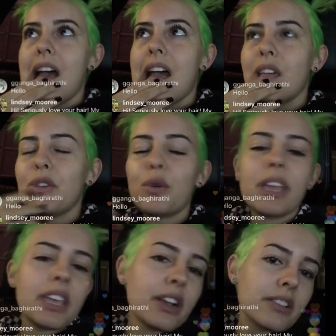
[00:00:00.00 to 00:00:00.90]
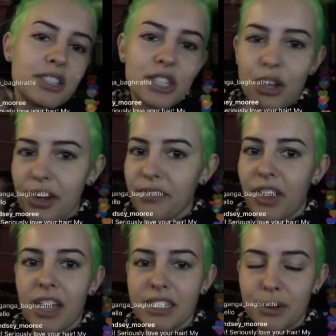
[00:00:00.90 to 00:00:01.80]
you hear this good
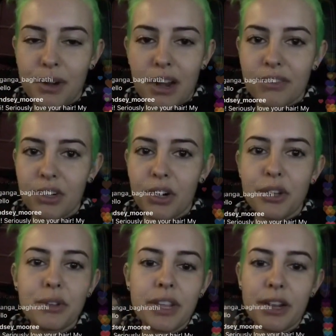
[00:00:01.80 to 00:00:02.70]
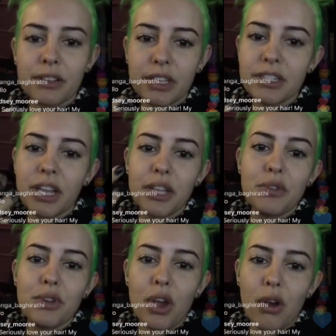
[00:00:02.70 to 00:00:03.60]
advice or whatever, or you hear things that you
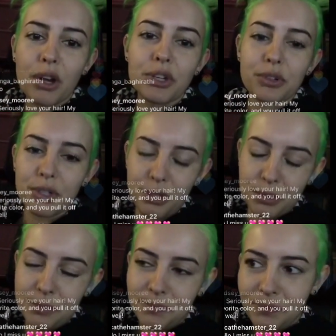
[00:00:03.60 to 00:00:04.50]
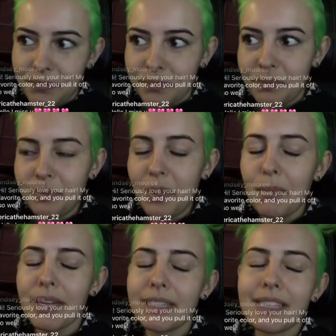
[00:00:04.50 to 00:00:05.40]
know are true,
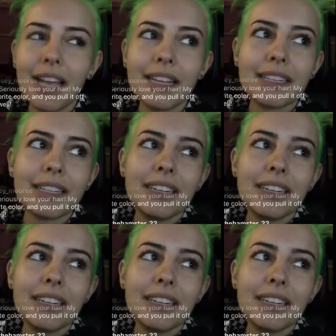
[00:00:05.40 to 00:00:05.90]
but it's, like,